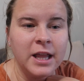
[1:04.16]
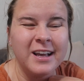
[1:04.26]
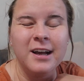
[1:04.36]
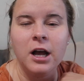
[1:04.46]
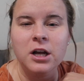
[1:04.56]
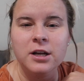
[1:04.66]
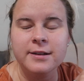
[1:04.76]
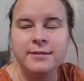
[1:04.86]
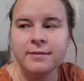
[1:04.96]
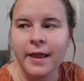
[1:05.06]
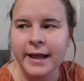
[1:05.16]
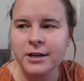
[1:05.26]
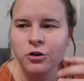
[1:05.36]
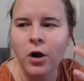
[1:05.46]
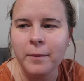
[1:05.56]
like,
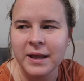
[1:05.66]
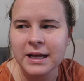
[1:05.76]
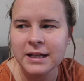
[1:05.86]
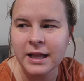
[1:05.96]
like crummy.